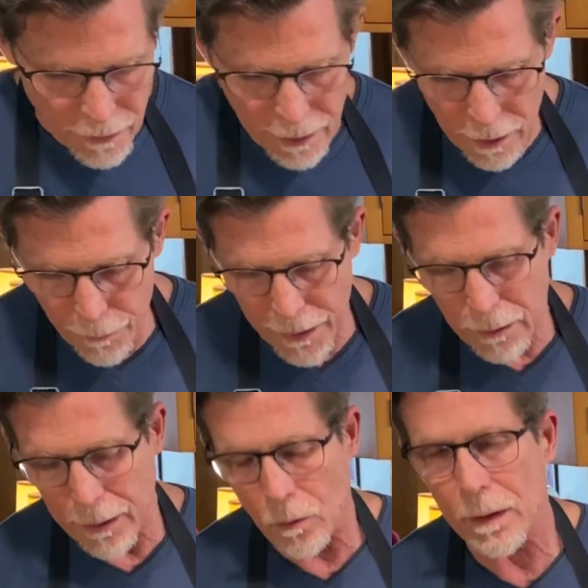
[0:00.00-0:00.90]

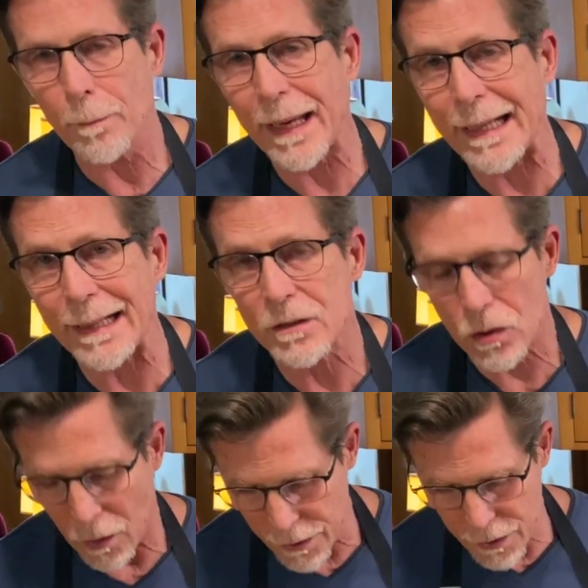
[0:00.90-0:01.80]
typically, when making
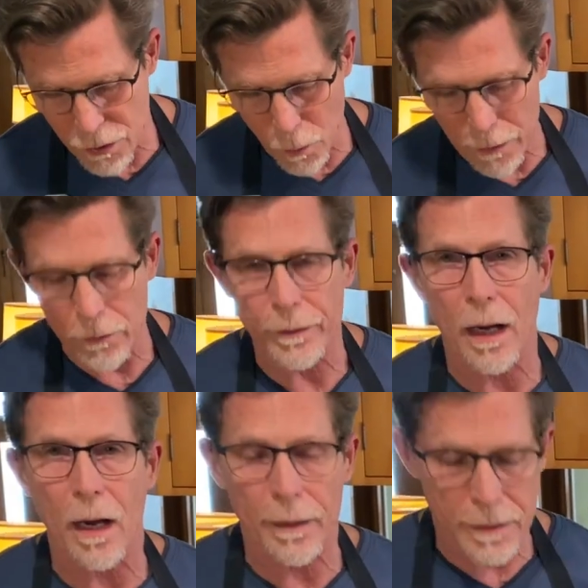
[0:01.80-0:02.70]
salsas, will
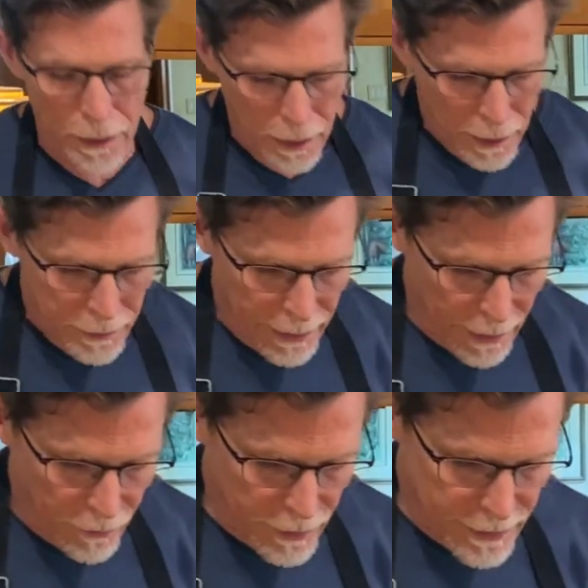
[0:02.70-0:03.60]
not
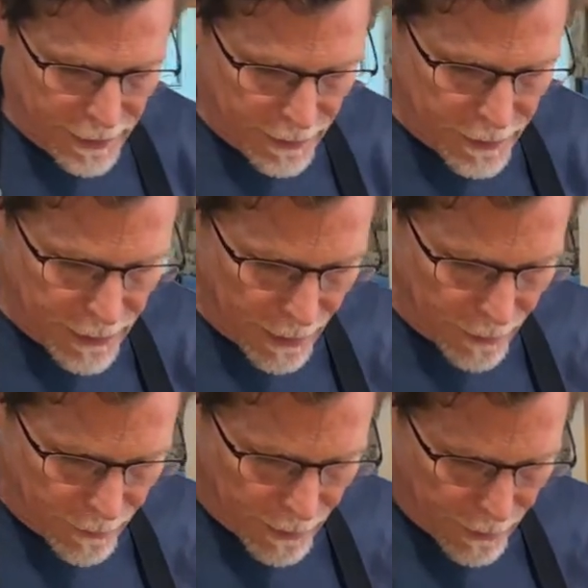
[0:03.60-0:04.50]
take the seeds
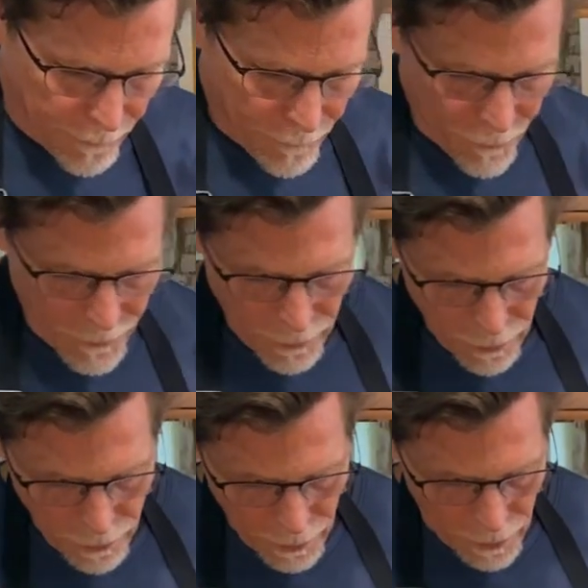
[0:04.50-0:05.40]
and
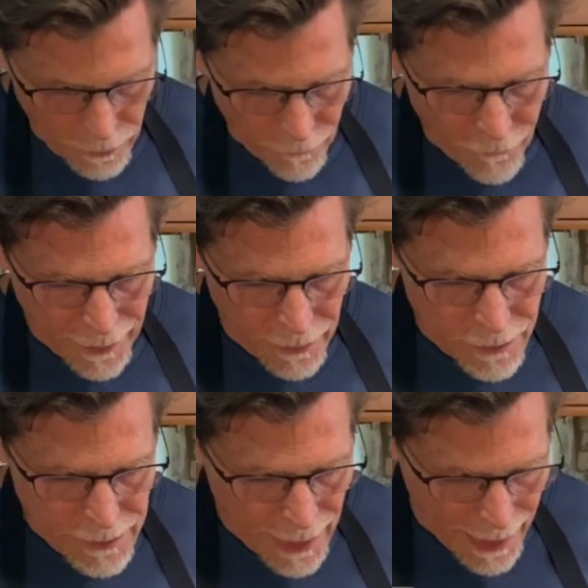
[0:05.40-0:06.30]
the
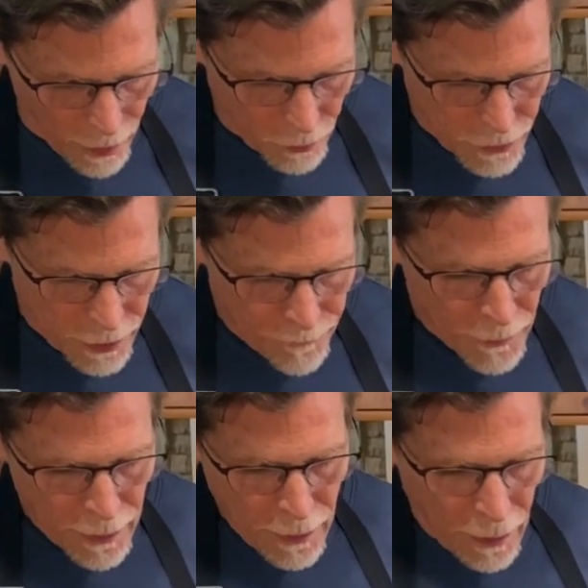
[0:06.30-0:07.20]
veins out.
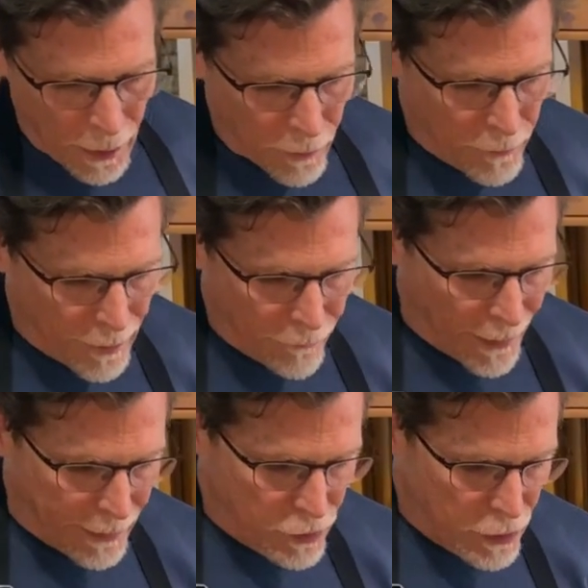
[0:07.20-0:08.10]
The
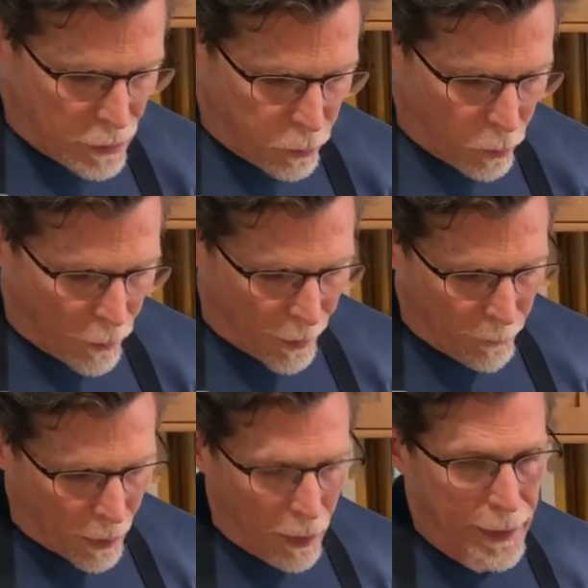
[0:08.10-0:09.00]
veins is
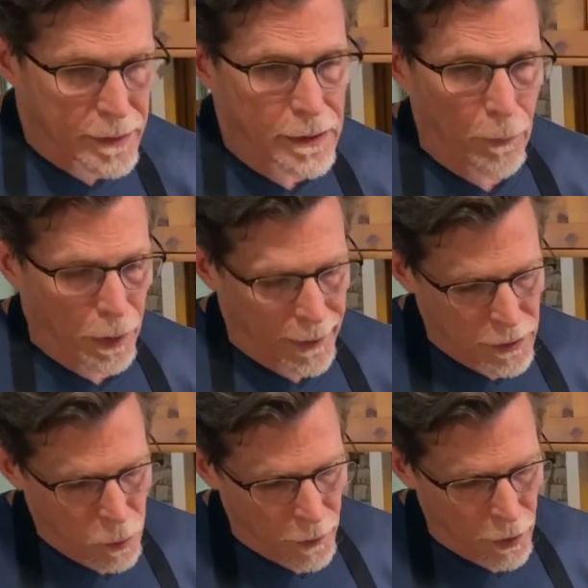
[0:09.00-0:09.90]
the
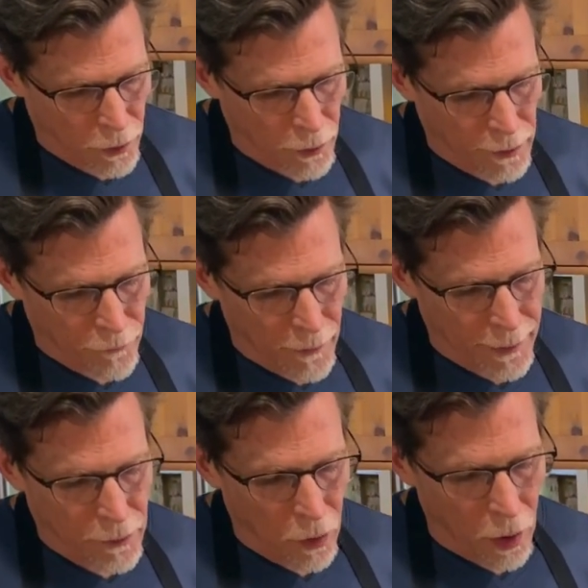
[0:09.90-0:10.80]
place where you're going to
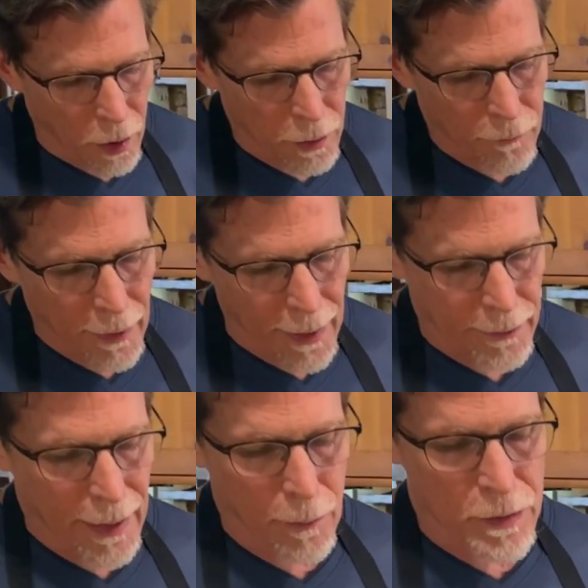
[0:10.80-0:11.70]
find all of
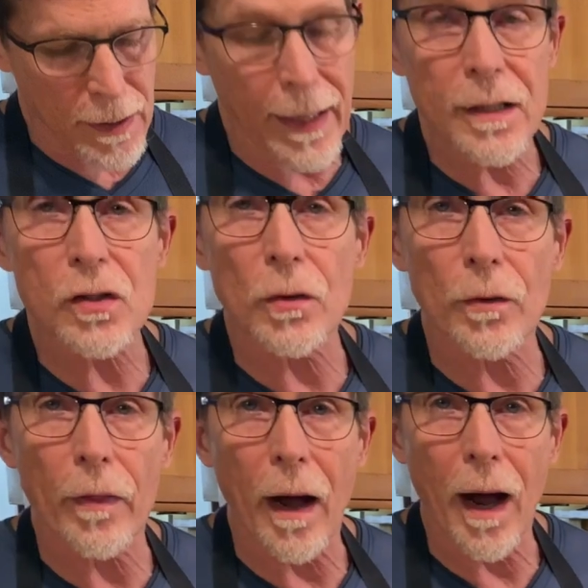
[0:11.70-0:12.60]
that capsaicin
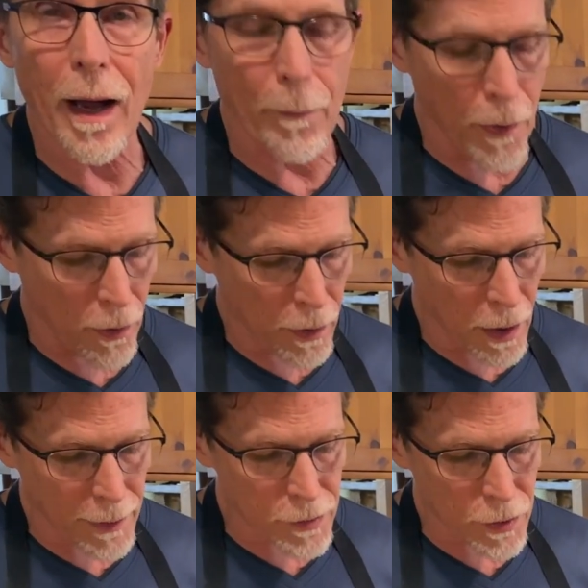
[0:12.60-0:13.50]
or the hot part
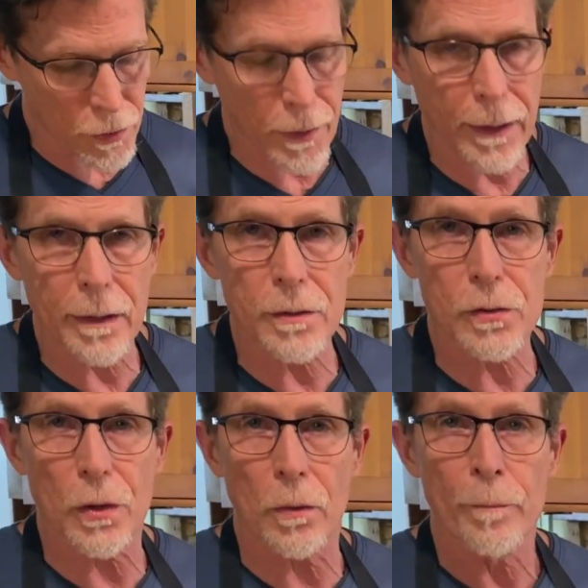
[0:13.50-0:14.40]
concentrated.
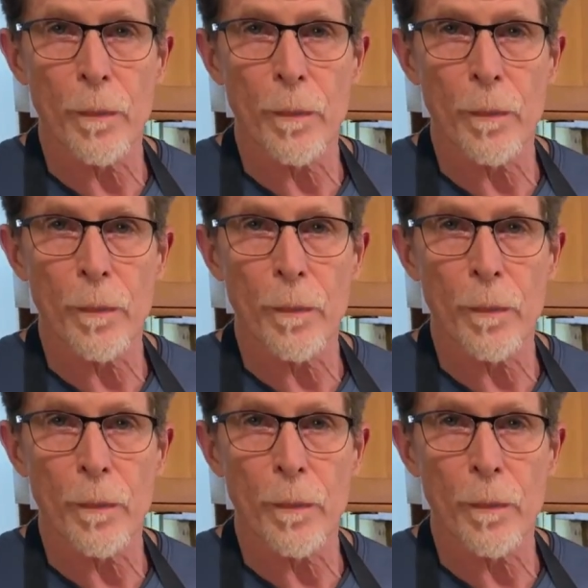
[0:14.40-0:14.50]
So